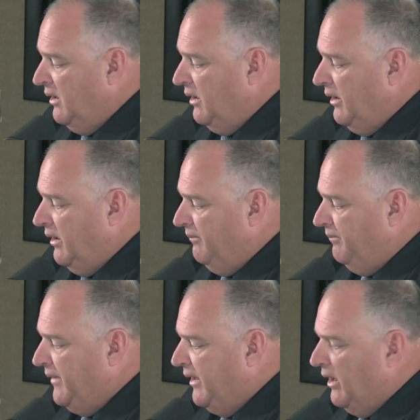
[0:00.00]

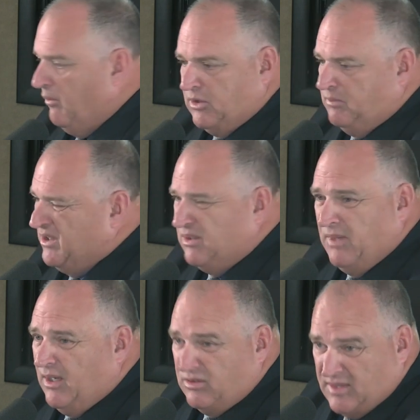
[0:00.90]
Another one's misdemeanor